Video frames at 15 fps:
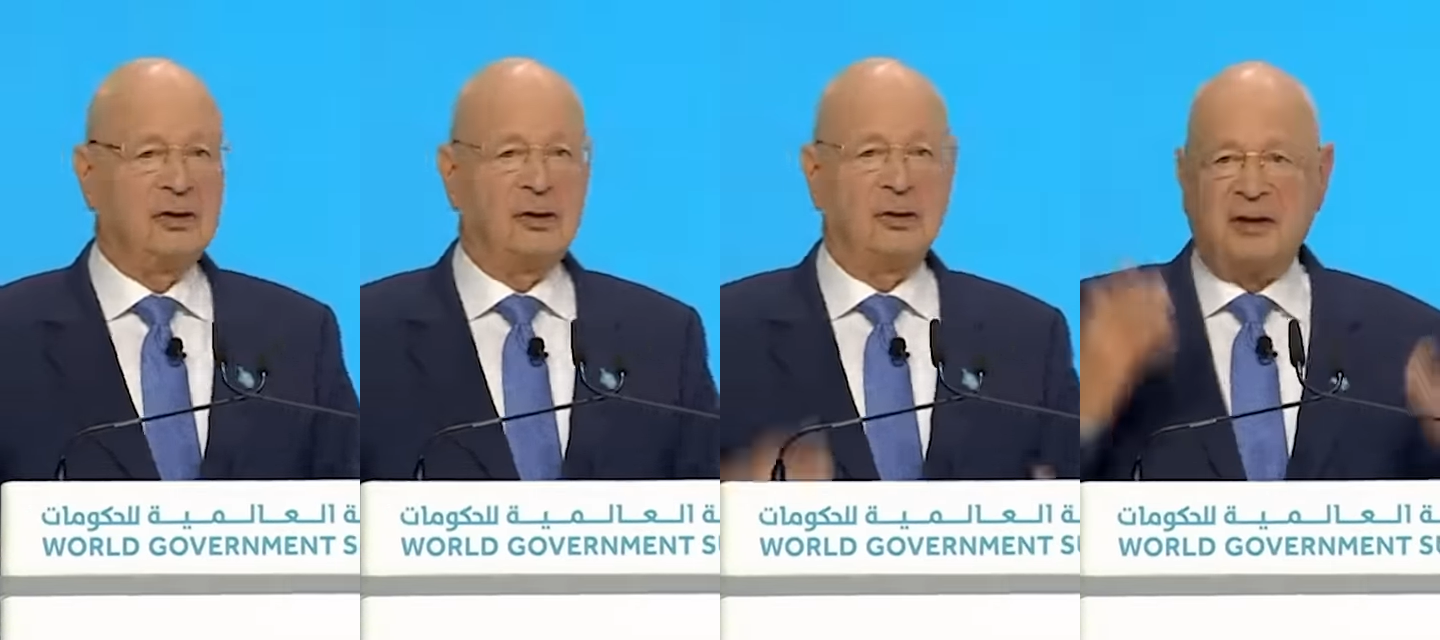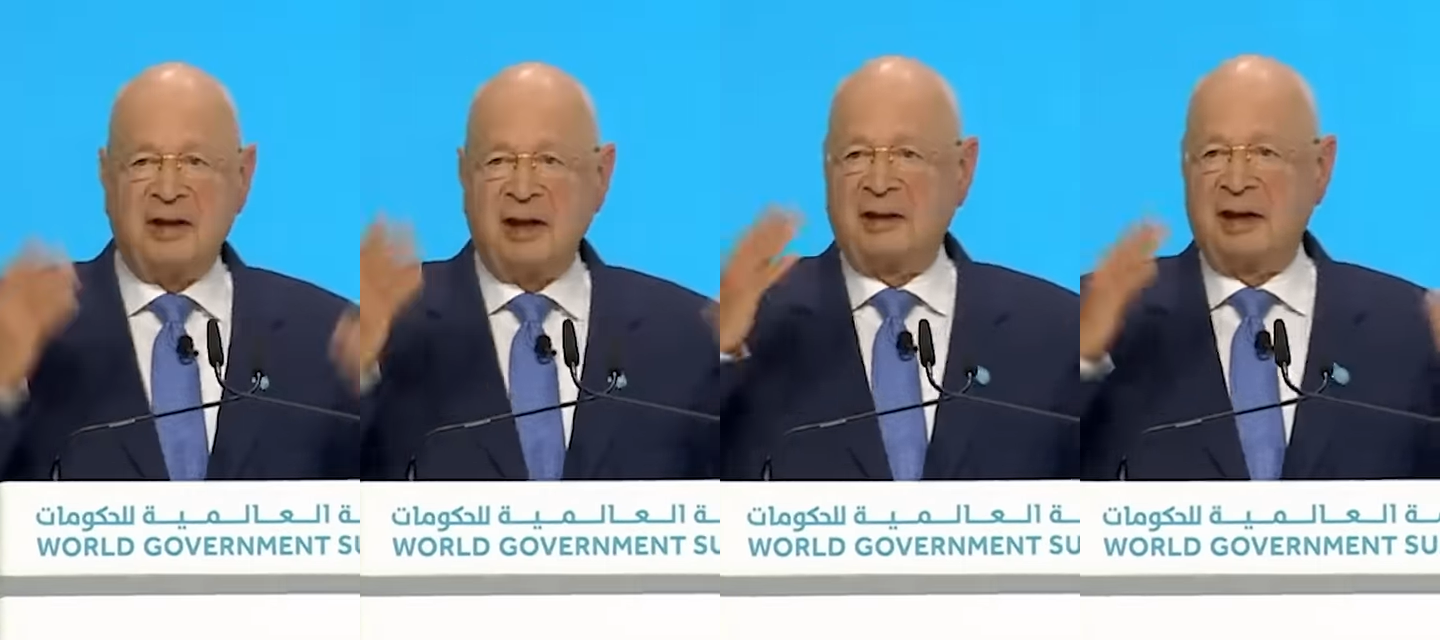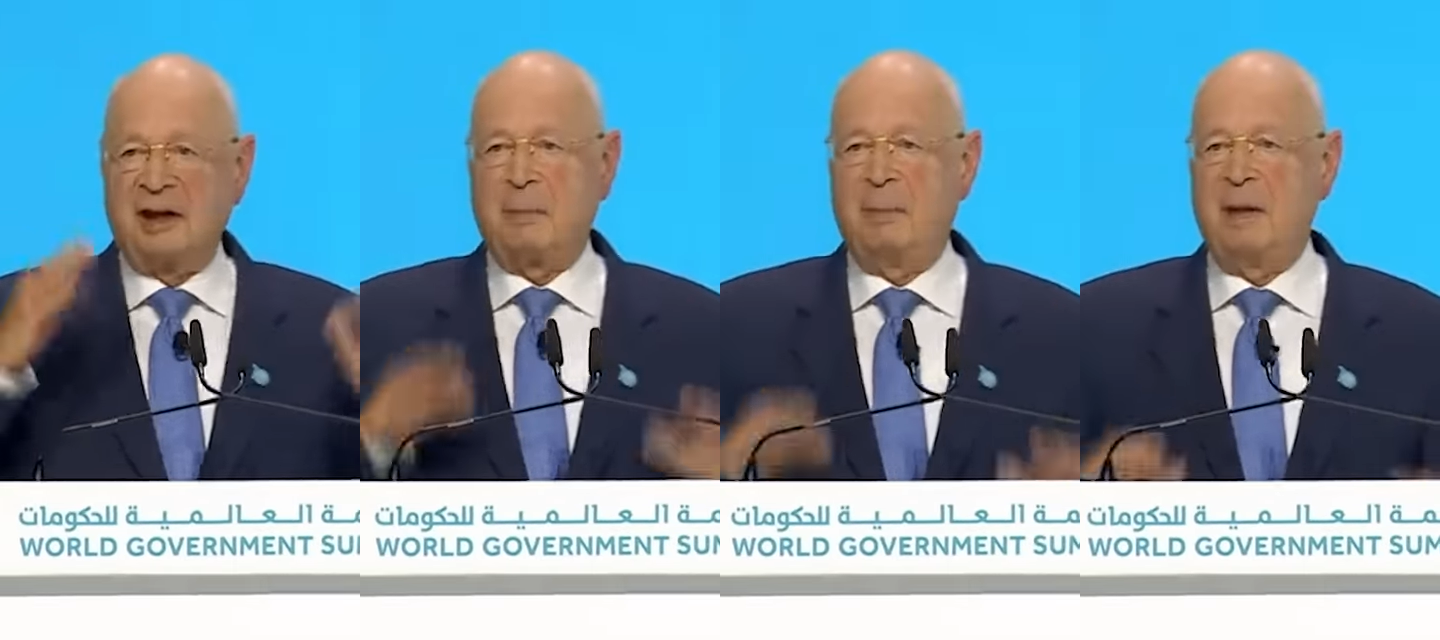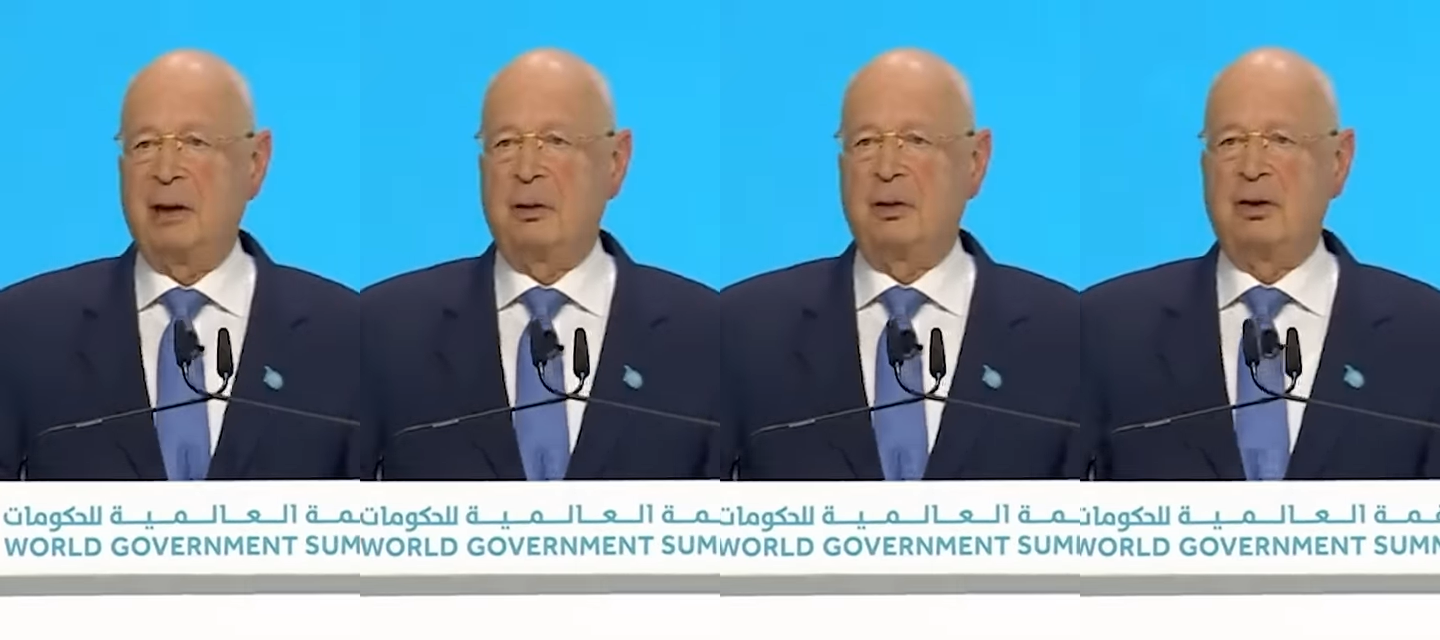
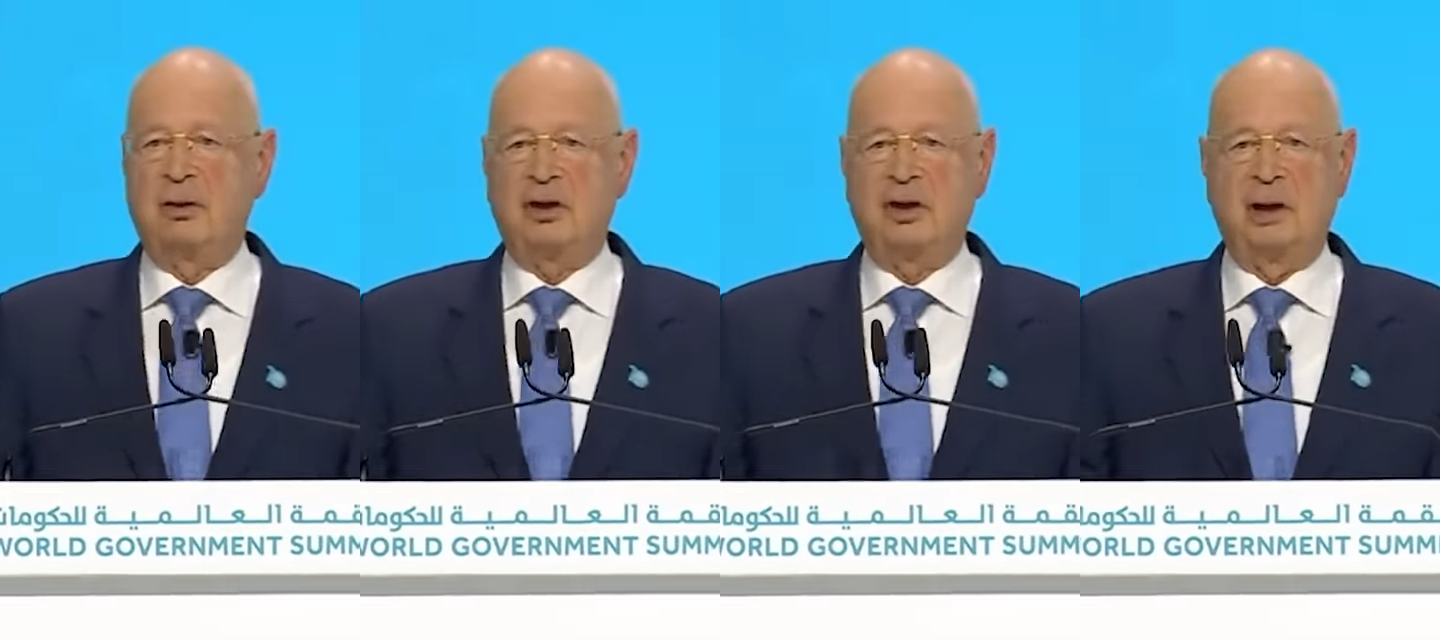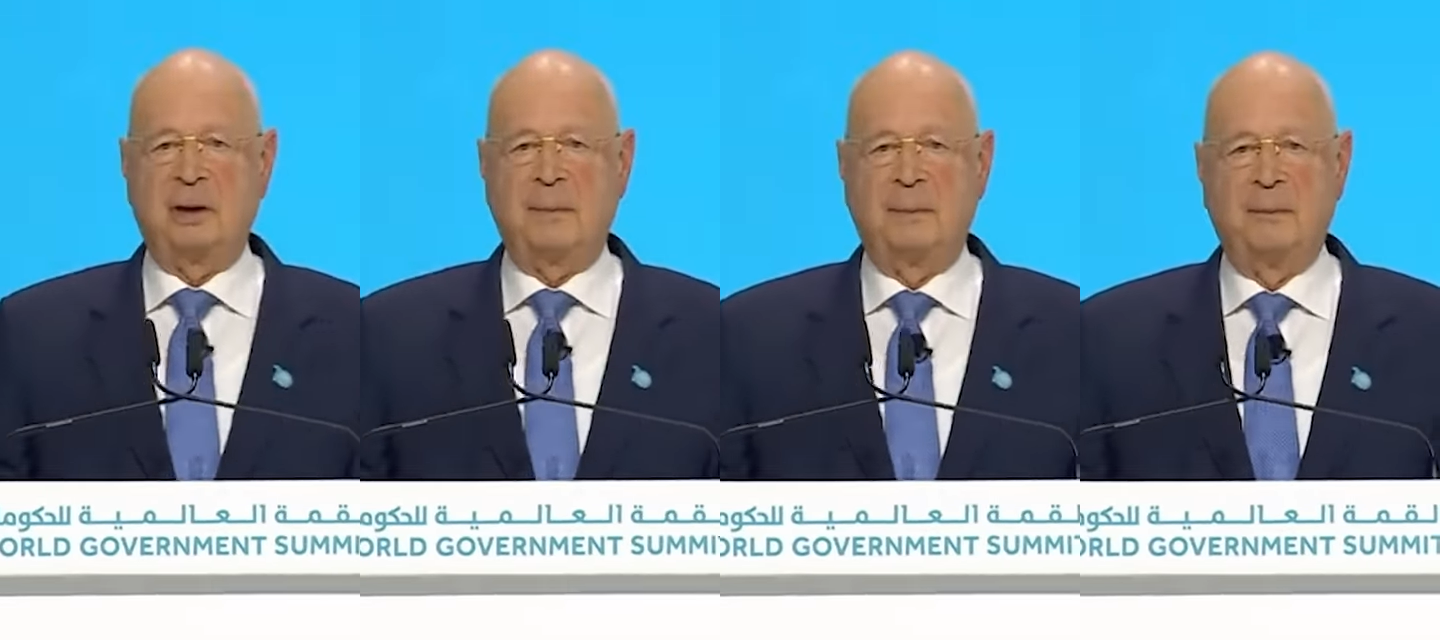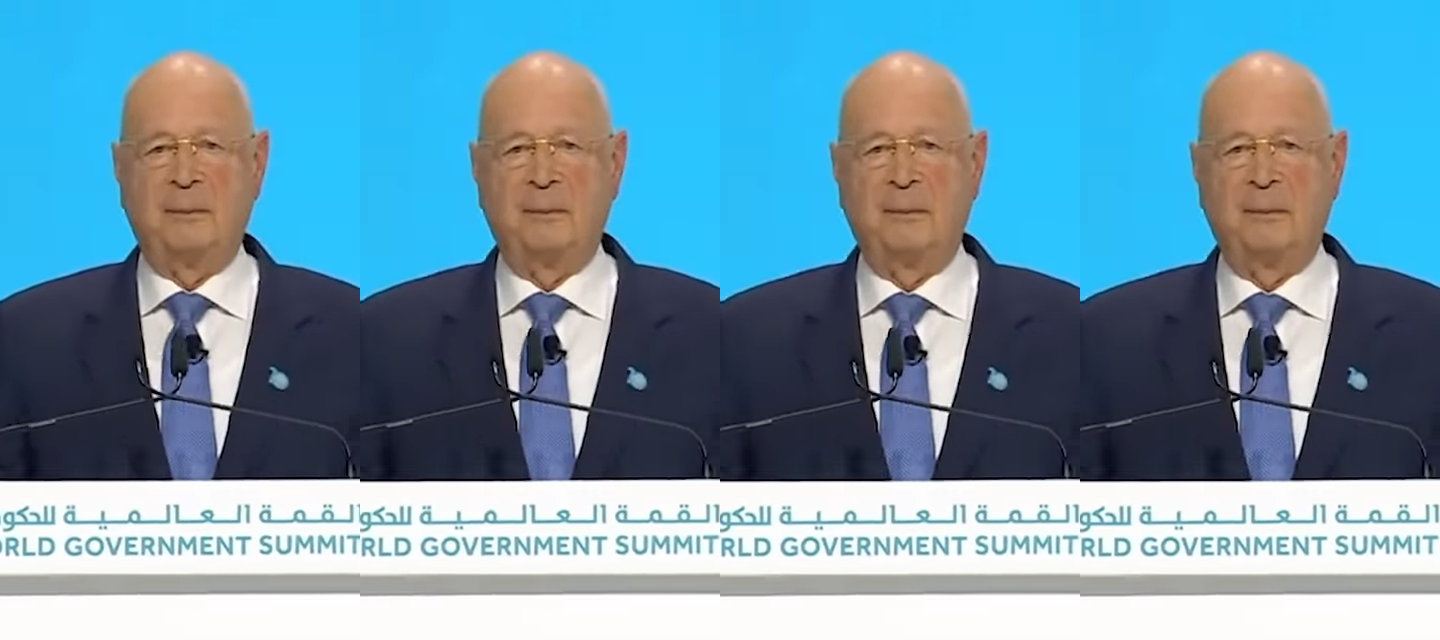Synthetic biology.